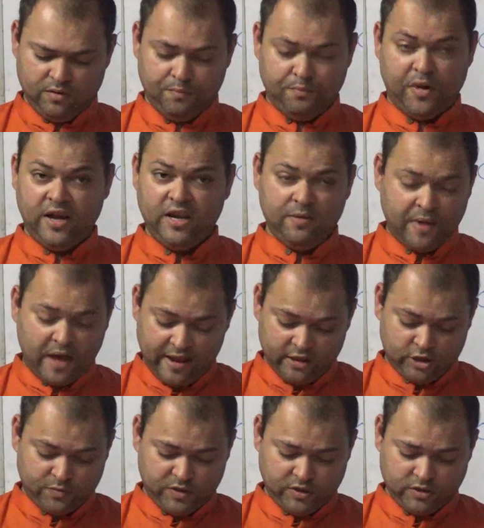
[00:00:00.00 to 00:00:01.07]
money
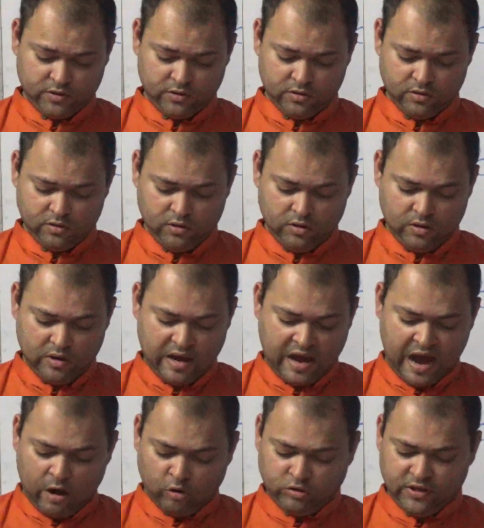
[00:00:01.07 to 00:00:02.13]
management,
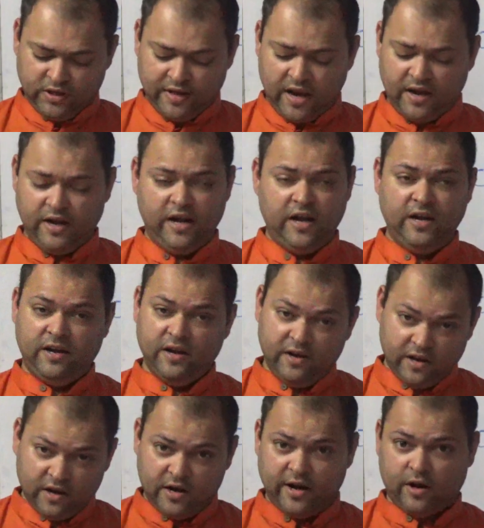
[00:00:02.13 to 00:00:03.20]
housing and
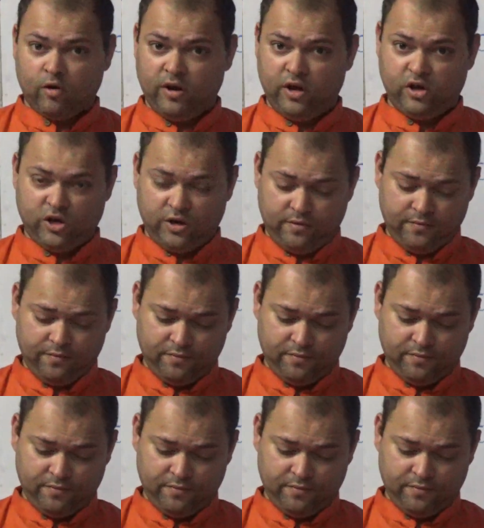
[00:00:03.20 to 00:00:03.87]
interior decoration.